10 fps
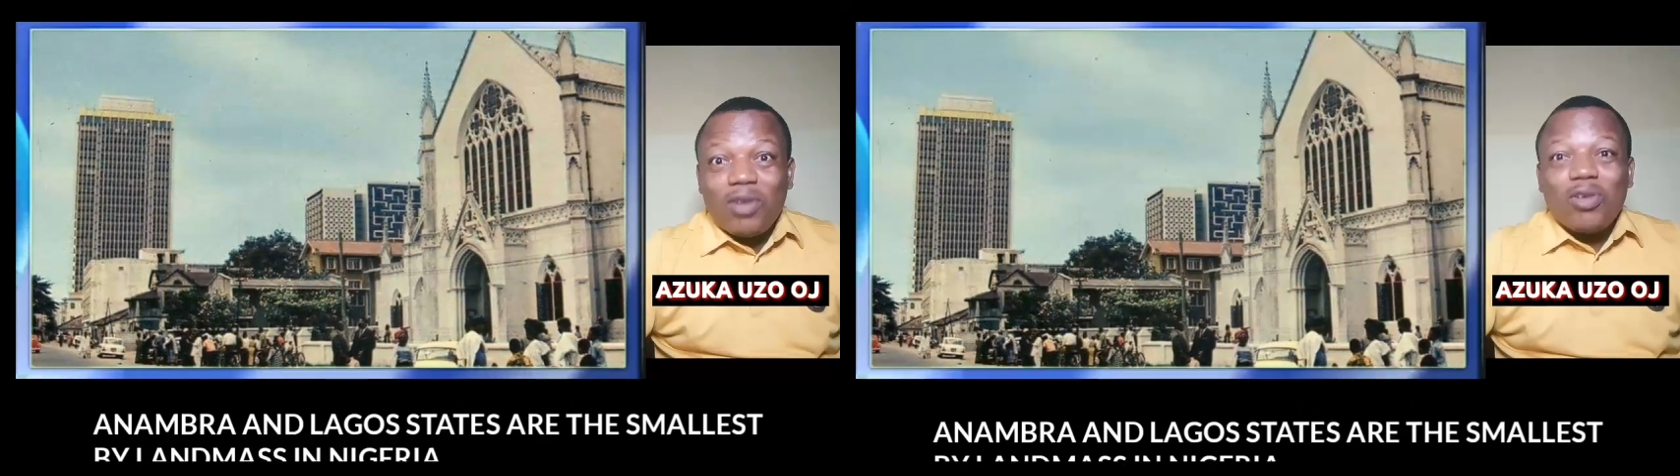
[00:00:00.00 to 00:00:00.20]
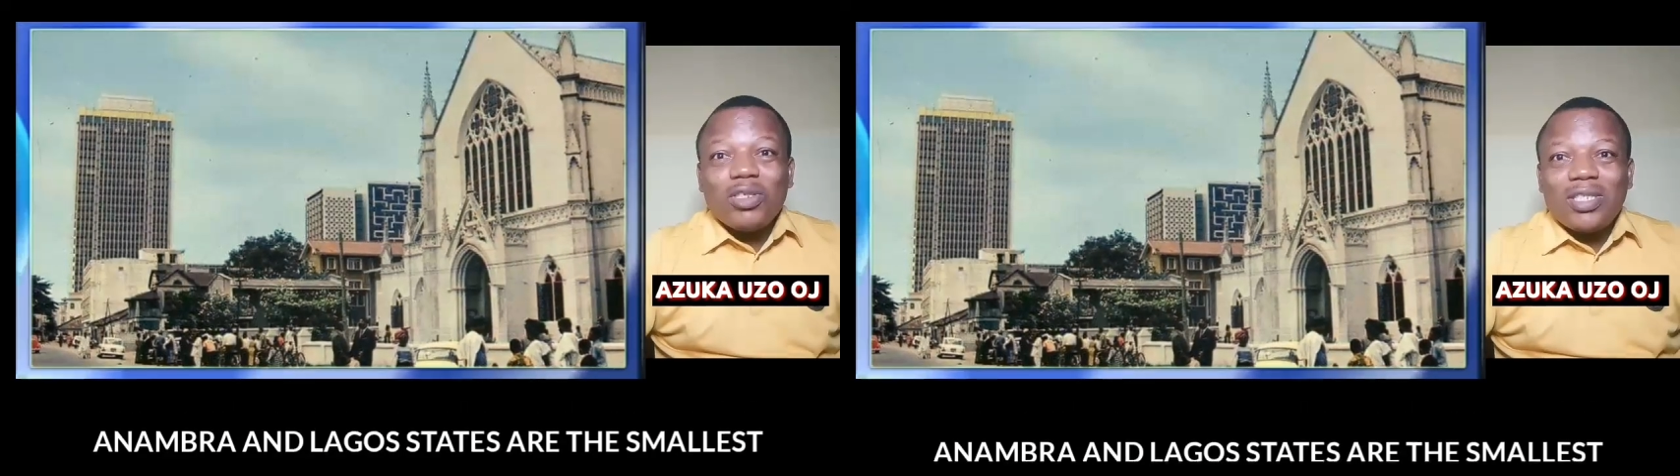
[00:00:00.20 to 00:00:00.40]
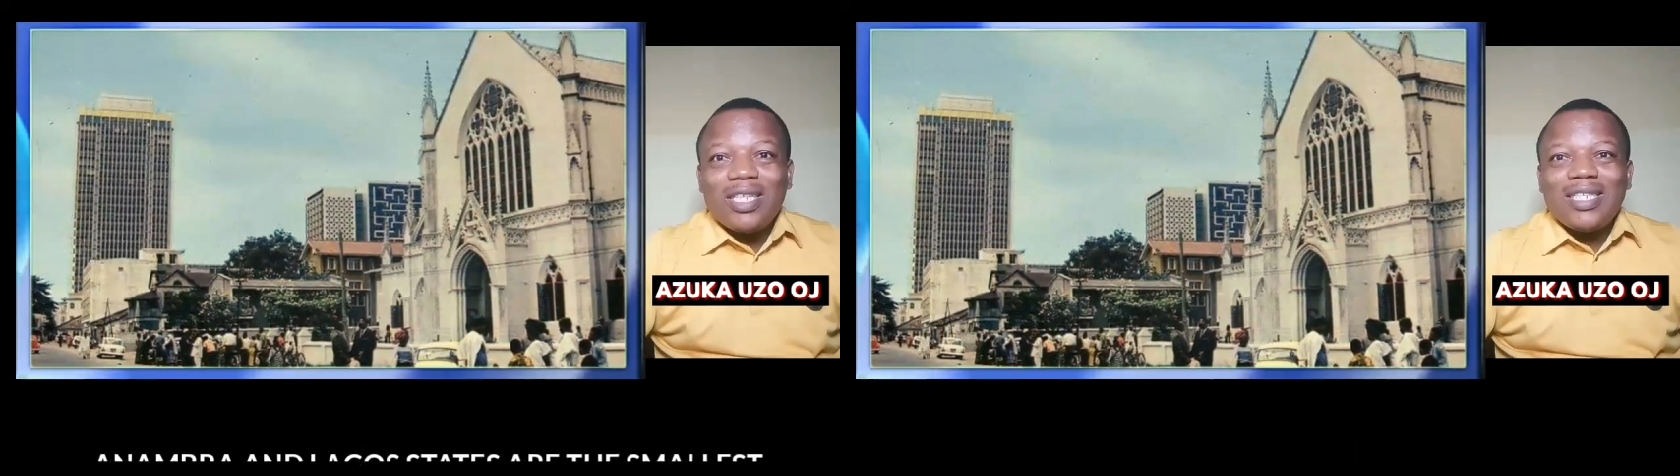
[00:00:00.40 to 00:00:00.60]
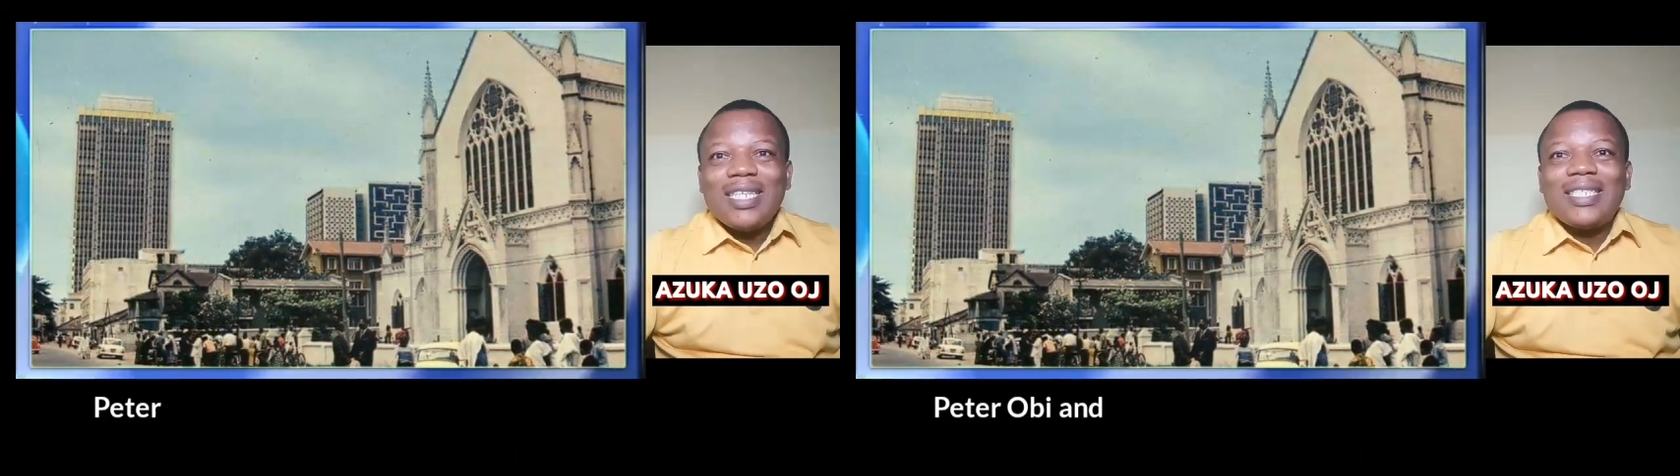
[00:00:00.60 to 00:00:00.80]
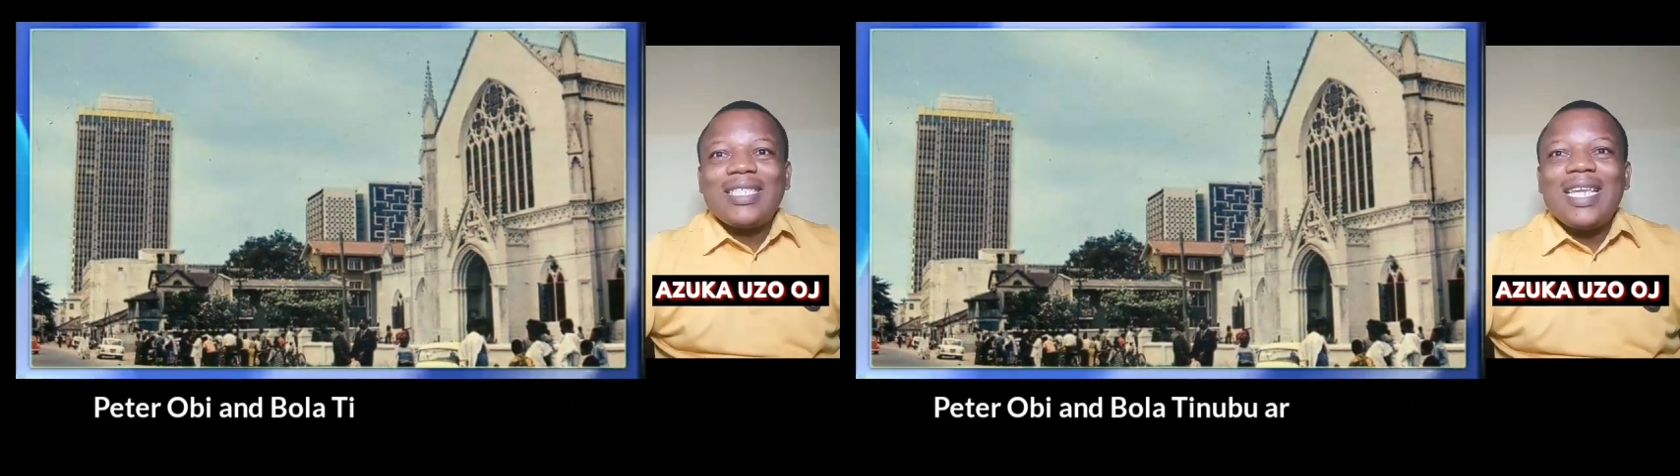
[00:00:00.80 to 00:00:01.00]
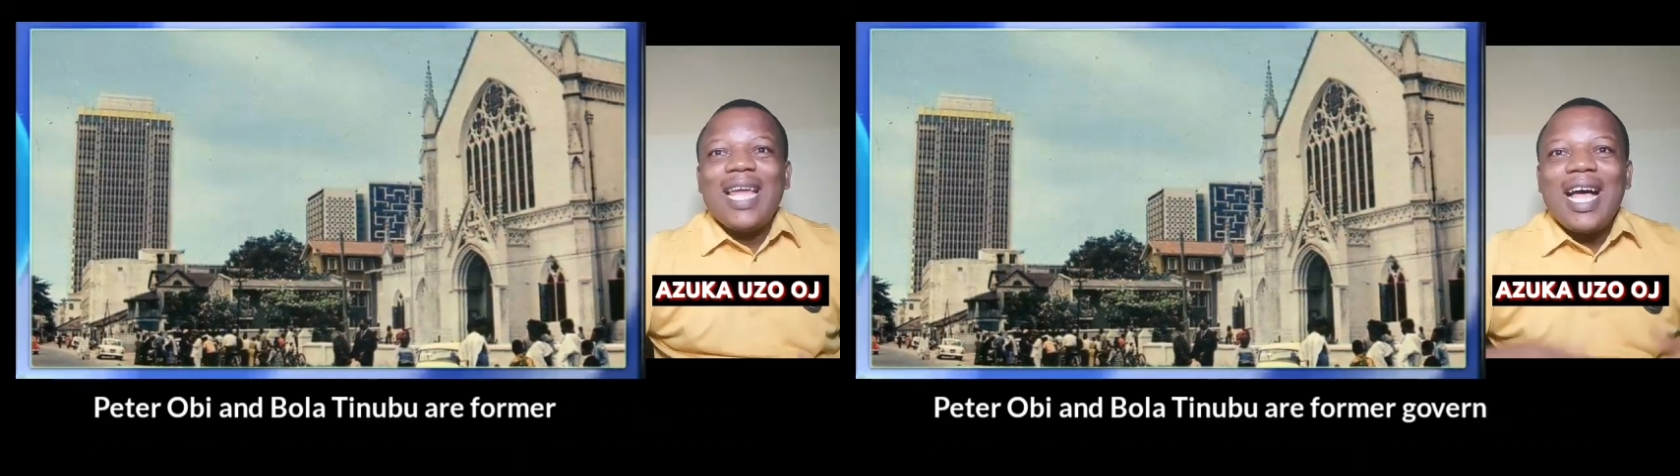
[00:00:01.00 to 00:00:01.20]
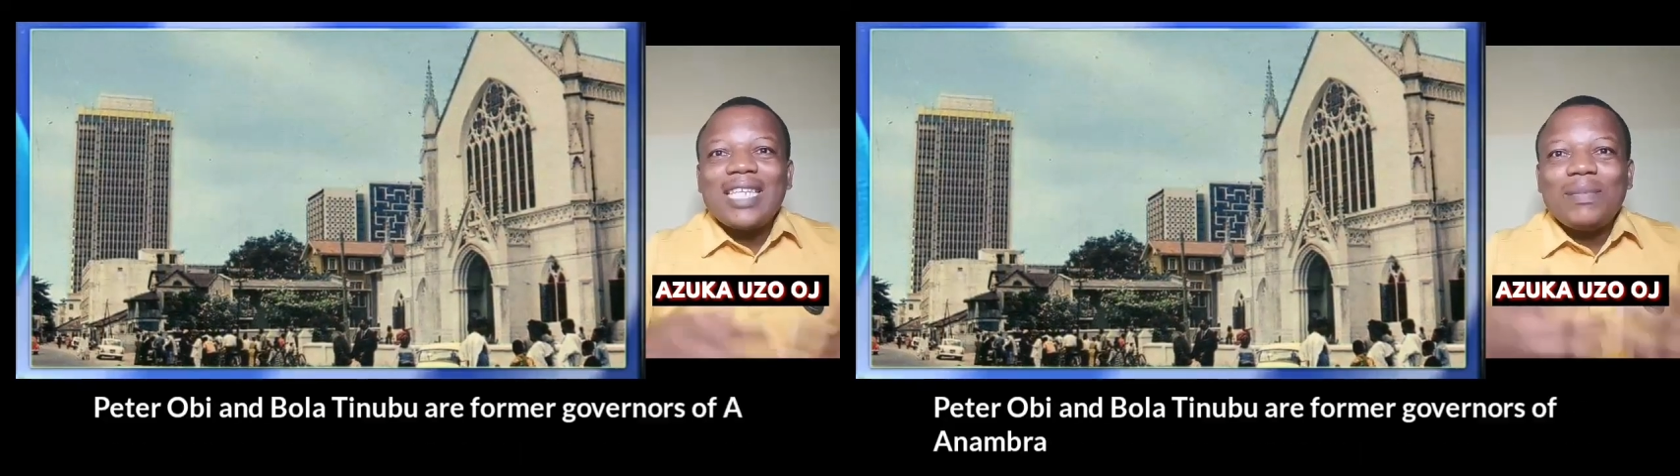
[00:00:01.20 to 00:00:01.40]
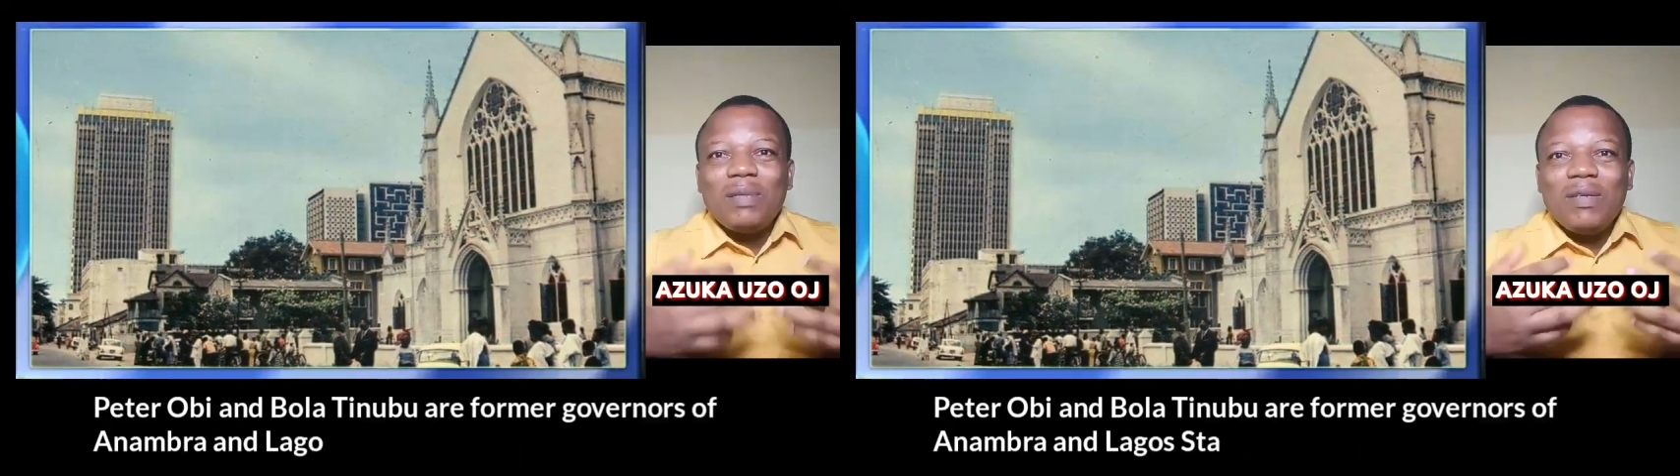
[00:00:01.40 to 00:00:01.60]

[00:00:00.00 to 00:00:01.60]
because the state has